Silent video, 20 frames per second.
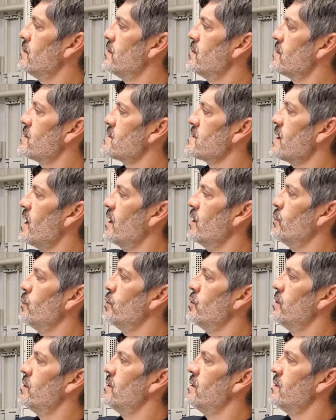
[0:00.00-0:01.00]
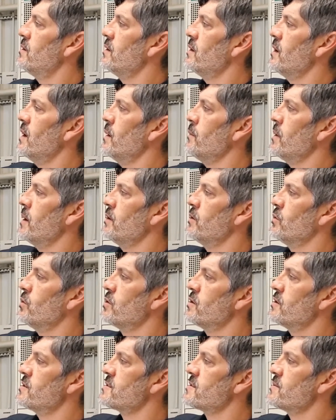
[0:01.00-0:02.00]
solid wood and my
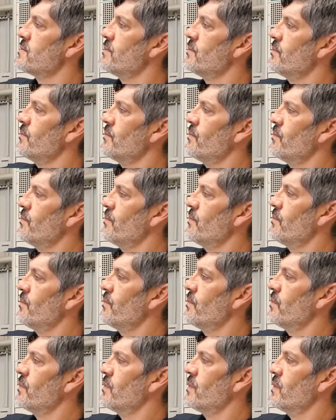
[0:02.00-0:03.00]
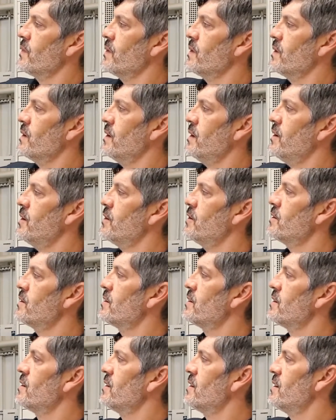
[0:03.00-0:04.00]
doors here,
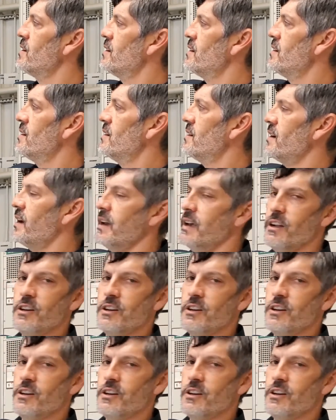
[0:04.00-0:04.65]
and I'll